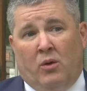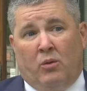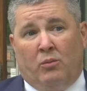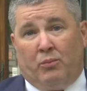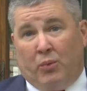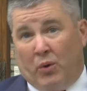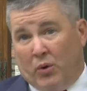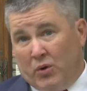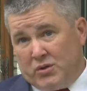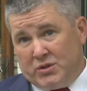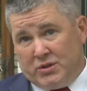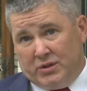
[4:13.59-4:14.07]

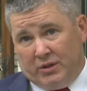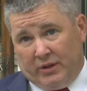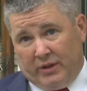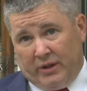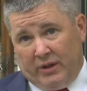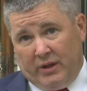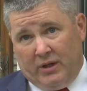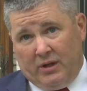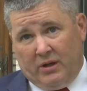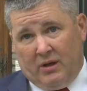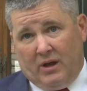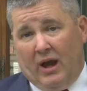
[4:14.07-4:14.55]

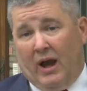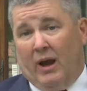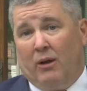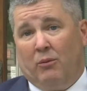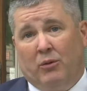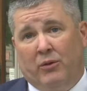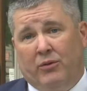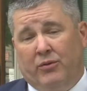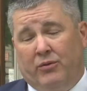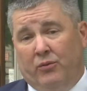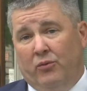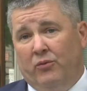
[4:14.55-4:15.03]
Personally, I
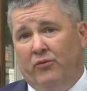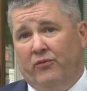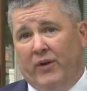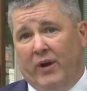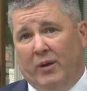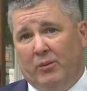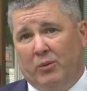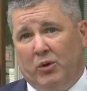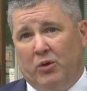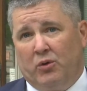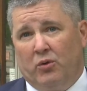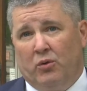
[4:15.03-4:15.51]
went through
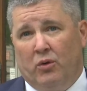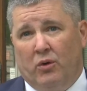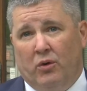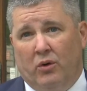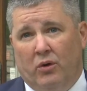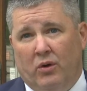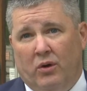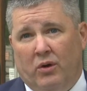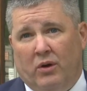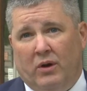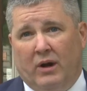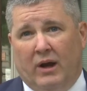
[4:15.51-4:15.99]
family
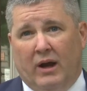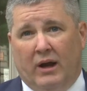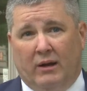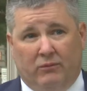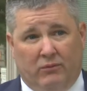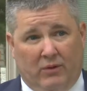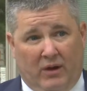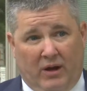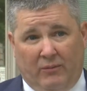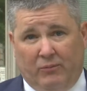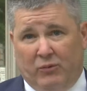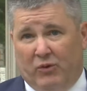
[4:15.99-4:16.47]
court.
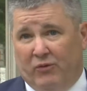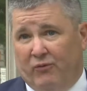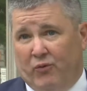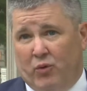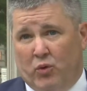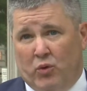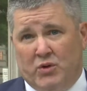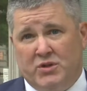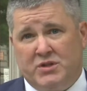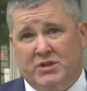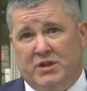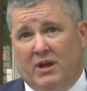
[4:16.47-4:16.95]
I'm
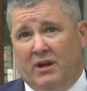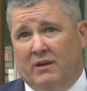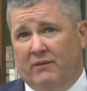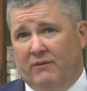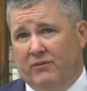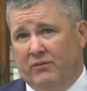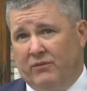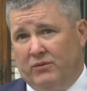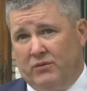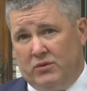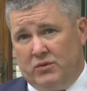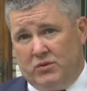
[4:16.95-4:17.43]
divorced. I
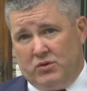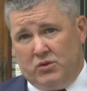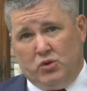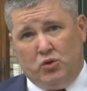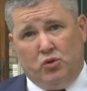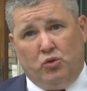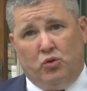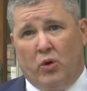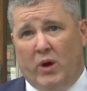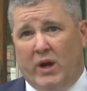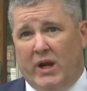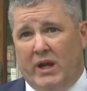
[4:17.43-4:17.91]
have
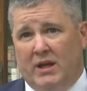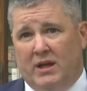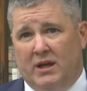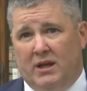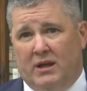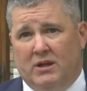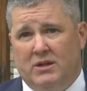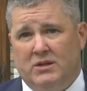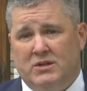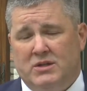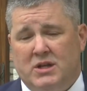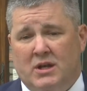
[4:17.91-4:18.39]
two great
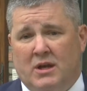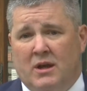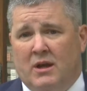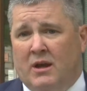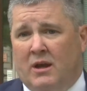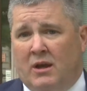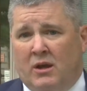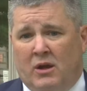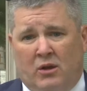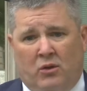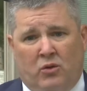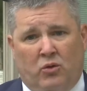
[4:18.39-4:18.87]
kids
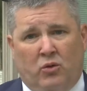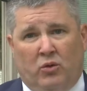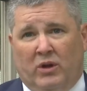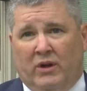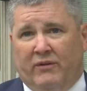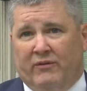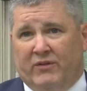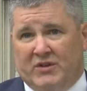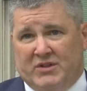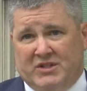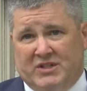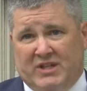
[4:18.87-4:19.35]
who
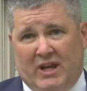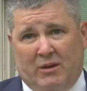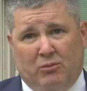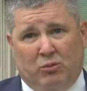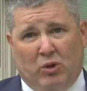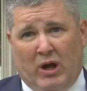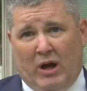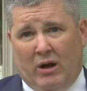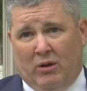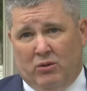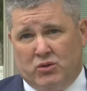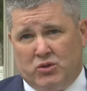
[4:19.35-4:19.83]
live in a
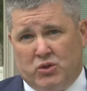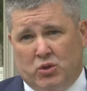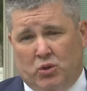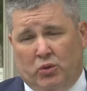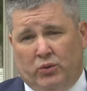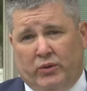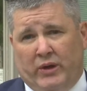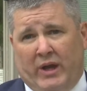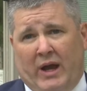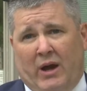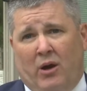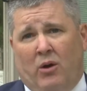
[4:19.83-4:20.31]
stable
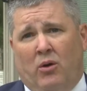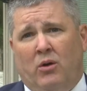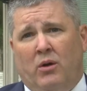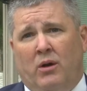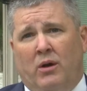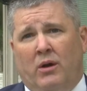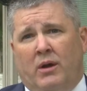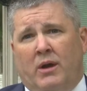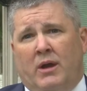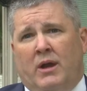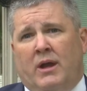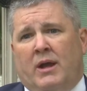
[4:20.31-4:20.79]
household now,
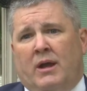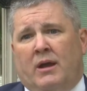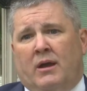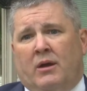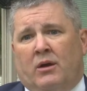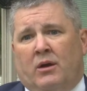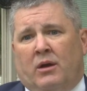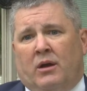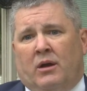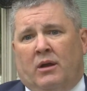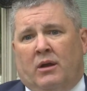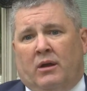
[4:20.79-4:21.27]

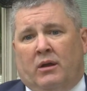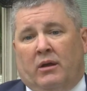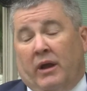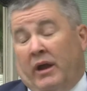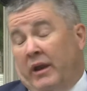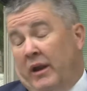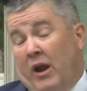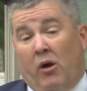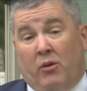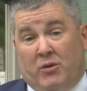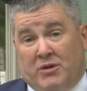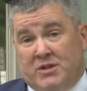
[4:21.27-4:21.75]

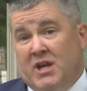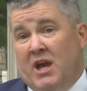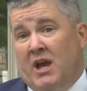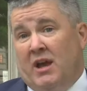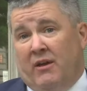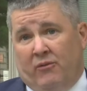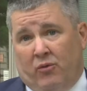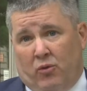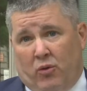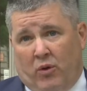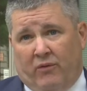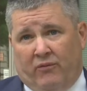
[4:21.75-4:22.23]
and always
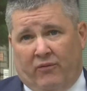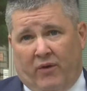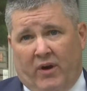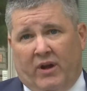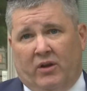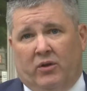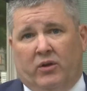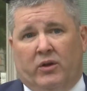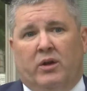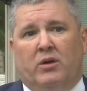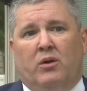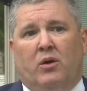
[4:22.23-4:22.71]
have, quite
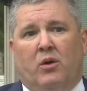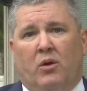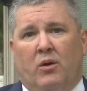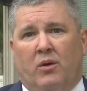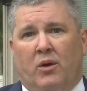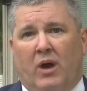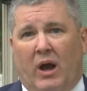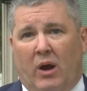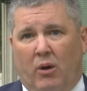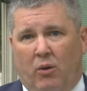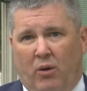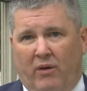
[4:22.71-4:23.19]
frankly.
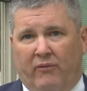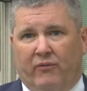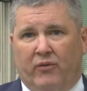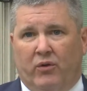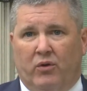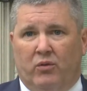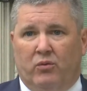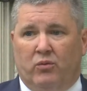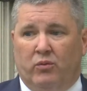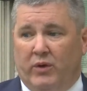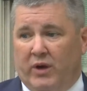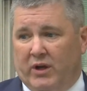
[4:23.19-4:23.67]

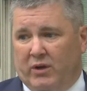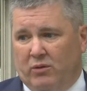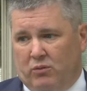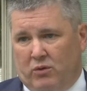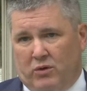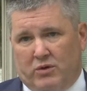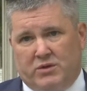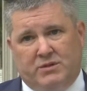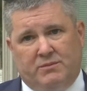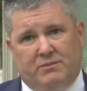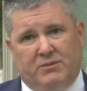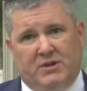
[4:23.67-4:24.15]
However, we had to
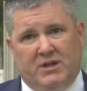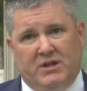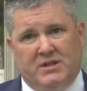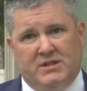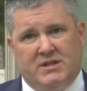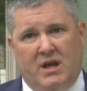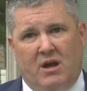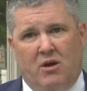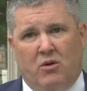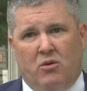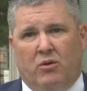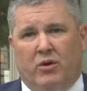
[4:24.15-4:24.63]
work some
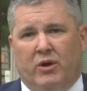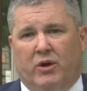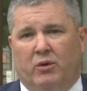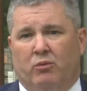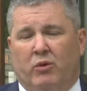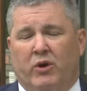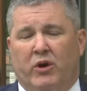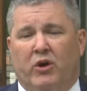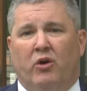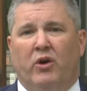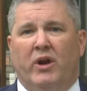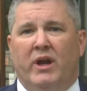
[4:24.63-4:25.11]
things out.
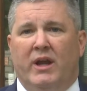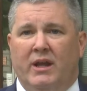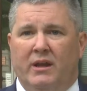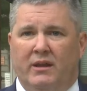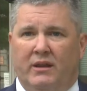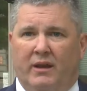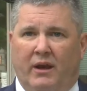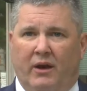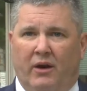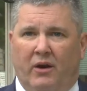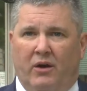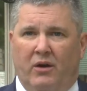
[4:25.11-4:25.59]
And when you're
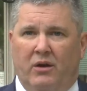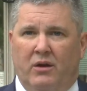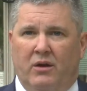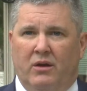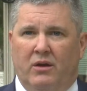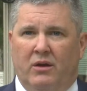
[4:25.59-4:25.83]
in there,